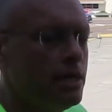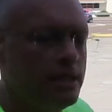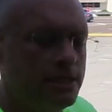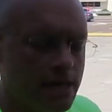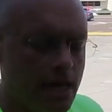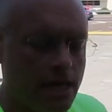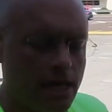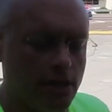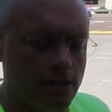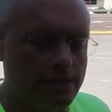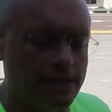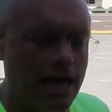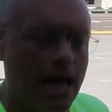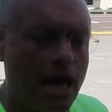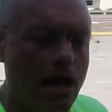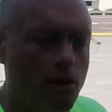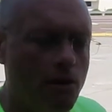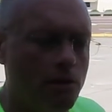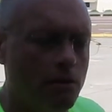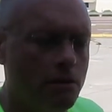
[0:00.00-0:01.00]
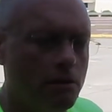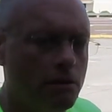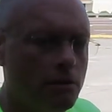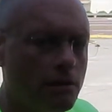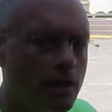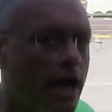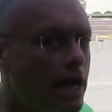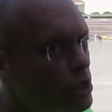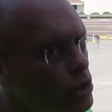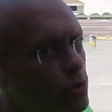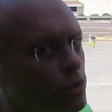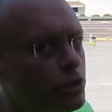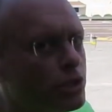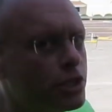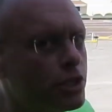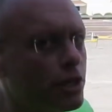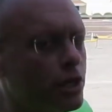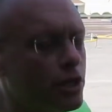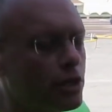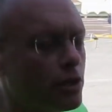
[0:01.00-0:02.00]
Take your towel, I do a
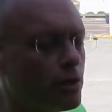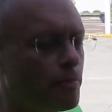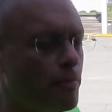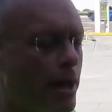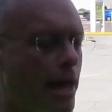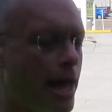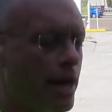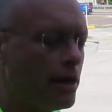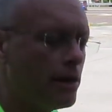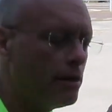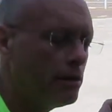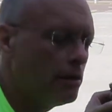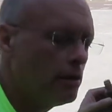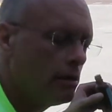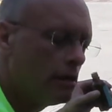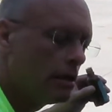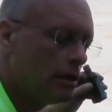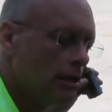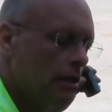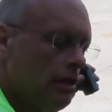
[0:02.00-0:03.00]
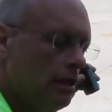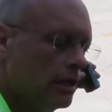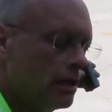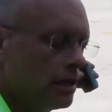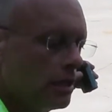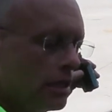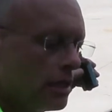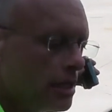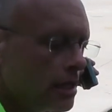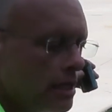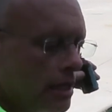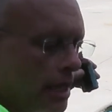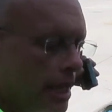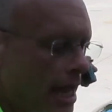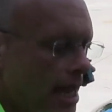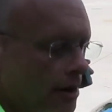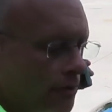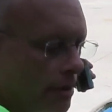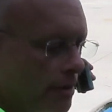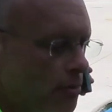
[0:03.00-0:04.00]
circular pattern,
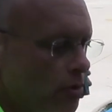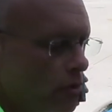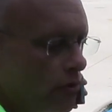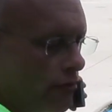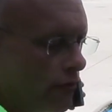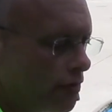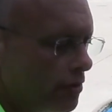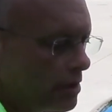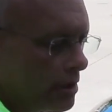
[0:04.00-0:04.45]
and remove.